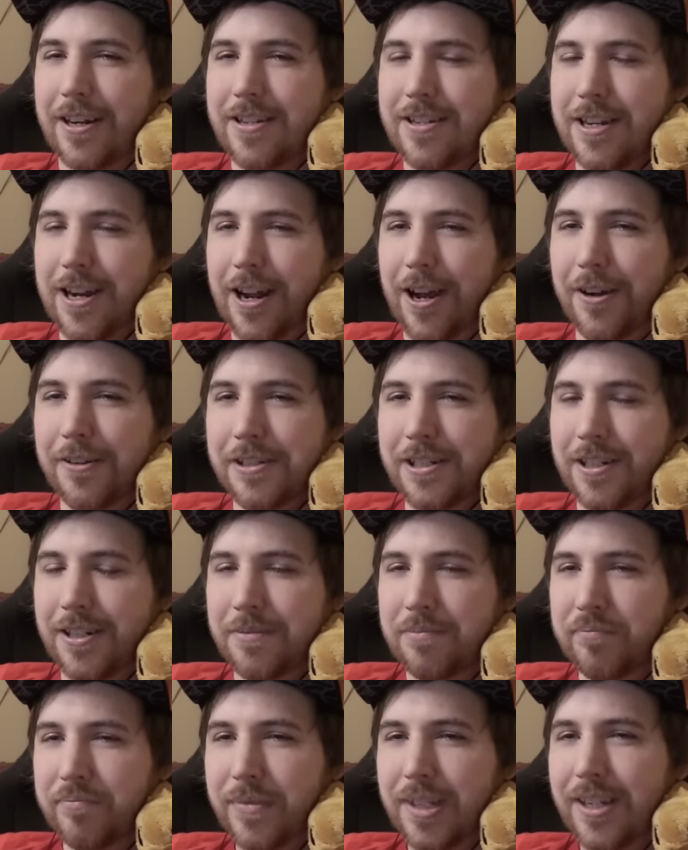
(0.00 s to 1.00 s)
and you know,
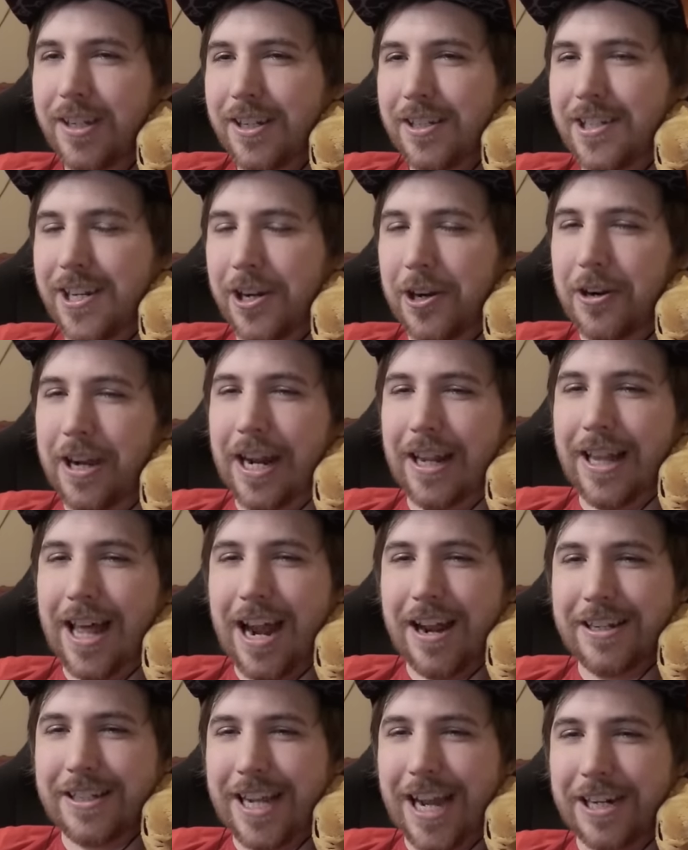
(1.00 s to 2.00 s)
she don't get a
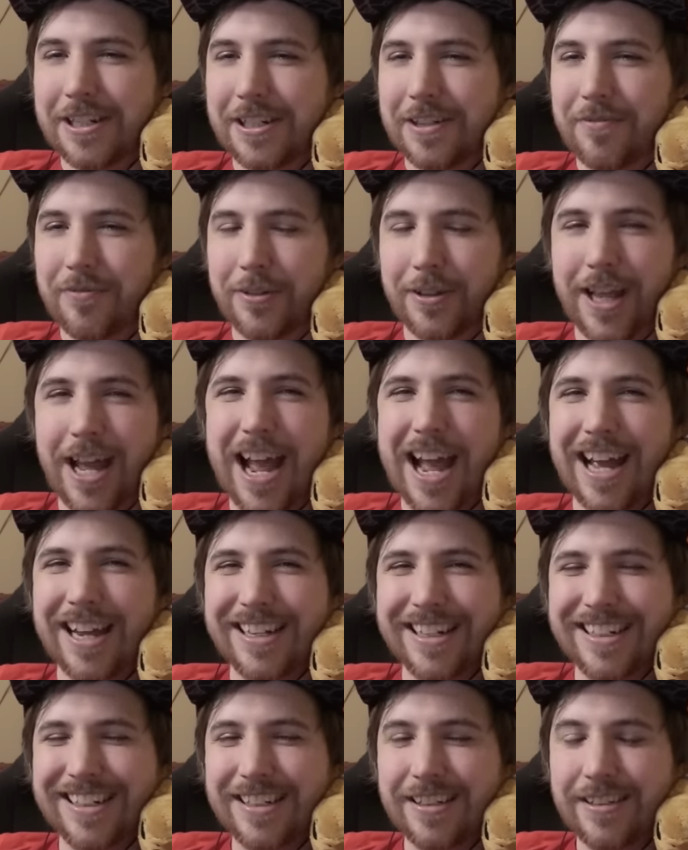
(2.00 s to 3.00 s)
lot of attention for that.